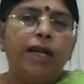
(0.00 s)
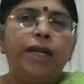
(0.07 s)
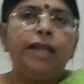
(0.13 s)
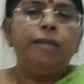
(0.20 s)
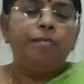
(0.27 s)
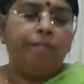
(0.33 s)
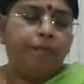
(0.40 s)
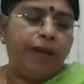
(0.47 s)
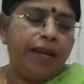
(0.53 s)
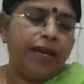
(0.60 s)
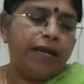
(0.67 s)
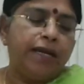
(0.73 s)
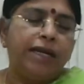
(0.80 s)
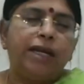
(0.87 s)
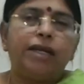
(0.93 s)

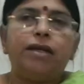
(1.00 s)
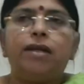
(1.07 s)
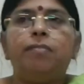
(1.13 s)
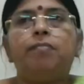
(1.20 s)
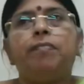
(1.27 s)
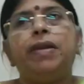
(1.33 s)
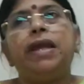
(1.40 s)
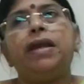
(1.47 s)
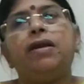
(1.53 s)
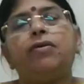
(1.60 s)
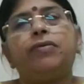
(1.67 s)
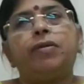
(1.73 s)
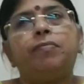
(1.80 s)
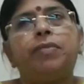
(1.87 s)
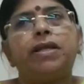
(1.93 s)
Dimpling of
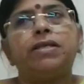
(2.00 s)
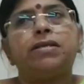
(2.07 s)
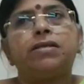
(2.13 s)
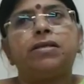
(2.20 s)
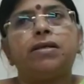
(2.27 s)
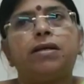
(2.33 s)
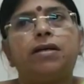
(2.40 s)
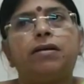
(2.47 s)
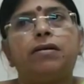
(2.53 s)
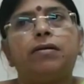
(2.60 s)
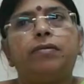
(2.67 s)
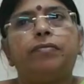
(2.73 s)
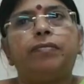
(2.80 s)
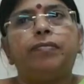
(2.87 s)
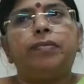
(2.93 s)
the breast,
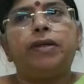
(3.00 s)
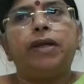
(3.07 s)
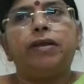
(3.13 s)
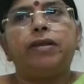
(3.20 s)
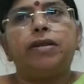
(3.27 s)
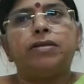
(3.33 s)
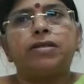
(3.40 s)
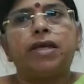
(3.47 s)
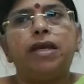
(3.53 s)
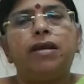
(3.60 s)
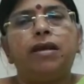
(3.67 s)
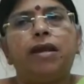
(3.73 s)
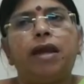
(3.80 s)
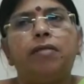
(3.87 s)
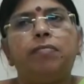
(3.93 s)
the
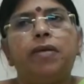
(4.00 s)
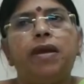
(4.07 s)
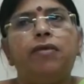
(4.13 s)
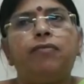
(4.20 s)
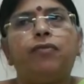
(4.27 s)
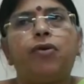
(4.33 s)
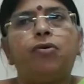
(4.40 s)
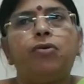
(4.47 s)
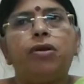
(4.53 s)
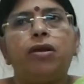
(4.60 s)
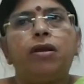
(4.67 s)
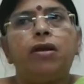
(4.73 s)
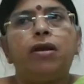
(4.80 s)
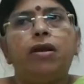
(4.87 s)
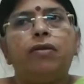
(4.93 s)
skin can be found
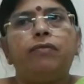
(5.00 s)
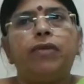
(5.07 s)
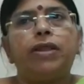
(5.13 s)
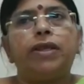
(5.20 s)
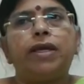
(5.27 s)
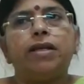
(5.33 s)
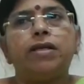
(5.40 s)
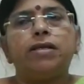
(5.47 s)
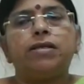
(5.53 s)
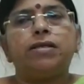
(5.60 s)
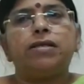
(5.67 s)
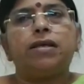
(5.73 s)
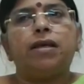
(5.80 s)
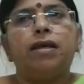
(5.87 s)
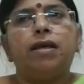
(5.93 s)
when there
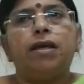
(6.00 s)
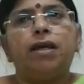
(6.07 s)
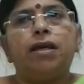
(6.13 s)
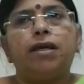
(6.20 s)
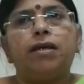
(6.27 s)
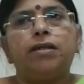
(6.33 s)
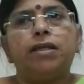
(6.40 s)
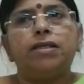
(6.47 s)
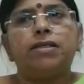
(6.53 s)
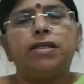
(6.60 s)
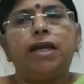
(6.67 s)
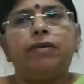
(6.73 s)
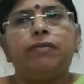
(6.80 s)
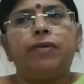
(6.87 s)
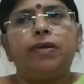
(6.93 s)
is
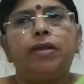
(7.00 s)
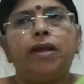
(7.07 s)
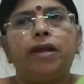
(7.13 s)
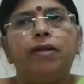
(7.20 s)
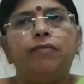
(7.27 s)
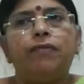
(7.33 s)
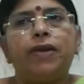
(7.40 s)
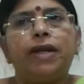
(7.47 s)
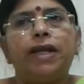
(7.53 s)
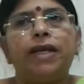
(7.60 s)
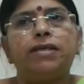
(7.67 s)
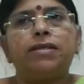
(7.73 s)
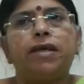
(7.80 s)
the lymphatics